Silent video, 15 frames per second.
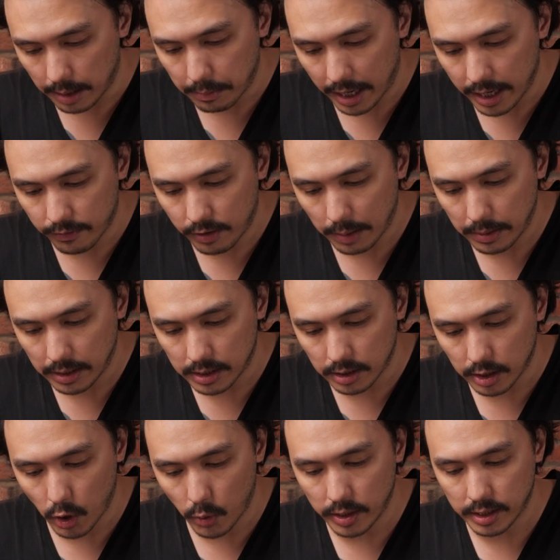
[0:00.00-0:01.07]
I'm kind of
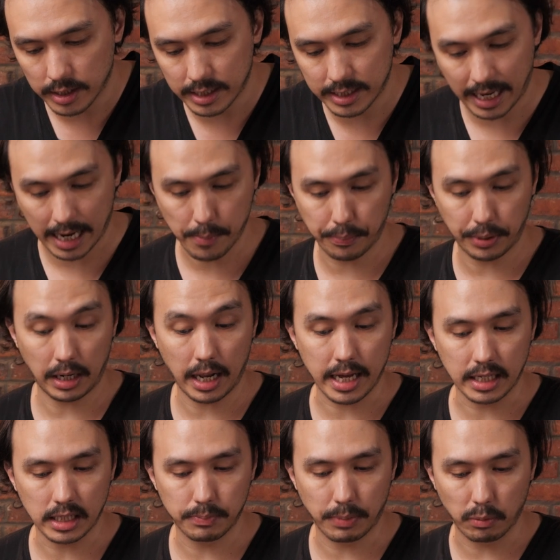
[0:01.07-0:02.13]
going to the same
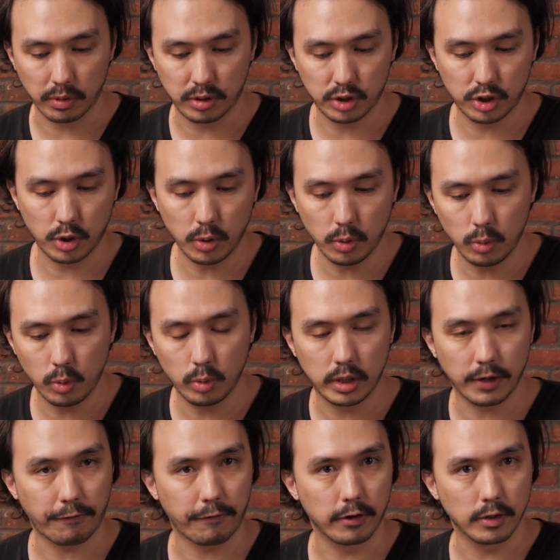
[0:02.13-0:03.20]
place, but with two
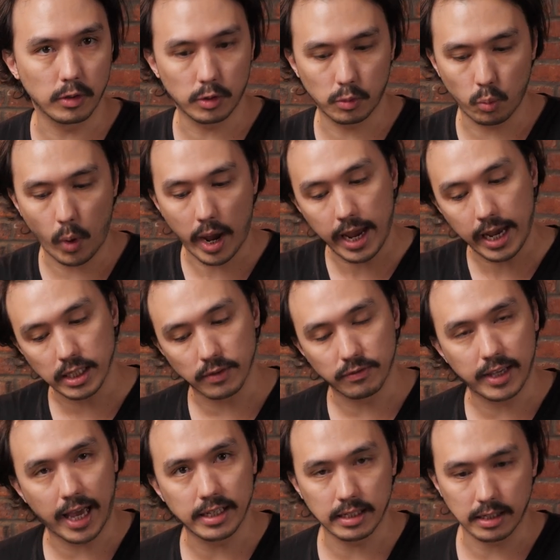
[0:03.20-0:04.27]
different ways of
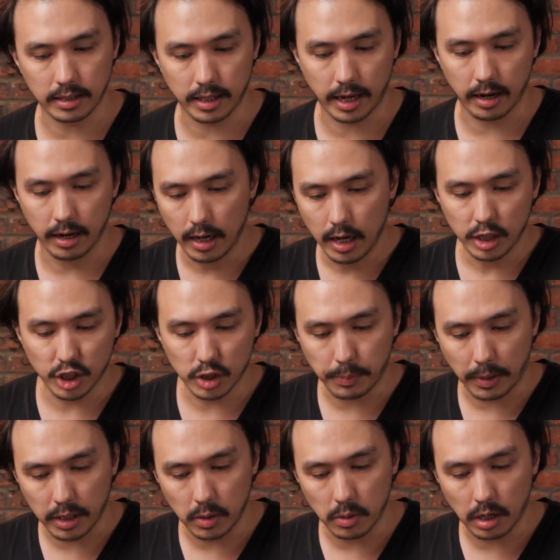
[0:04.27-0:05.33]
getting there, just
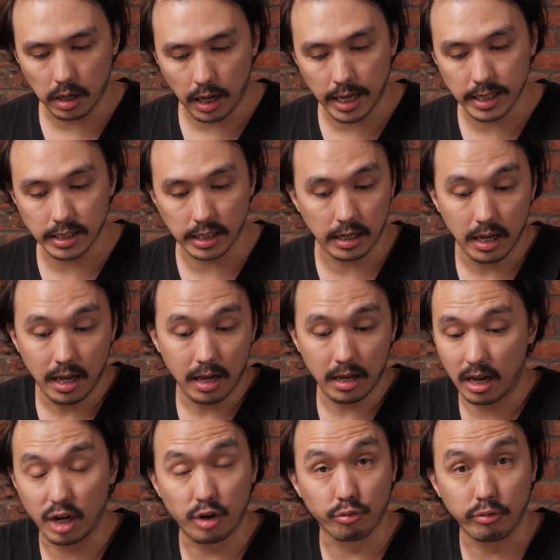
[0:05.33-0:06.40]
by utilizing
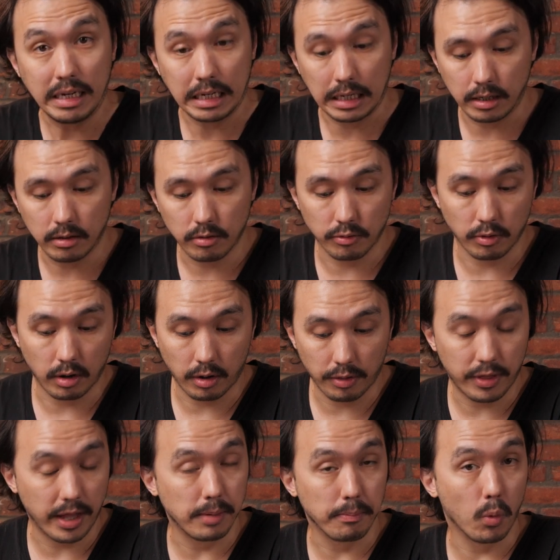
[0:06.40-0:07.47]
a green rather
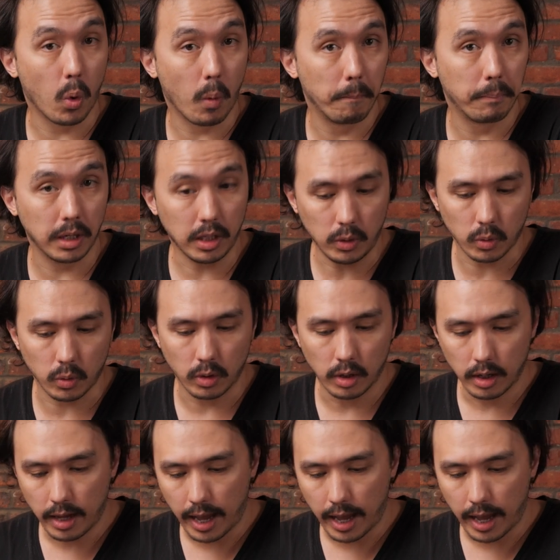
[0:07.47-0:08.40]
than more blue.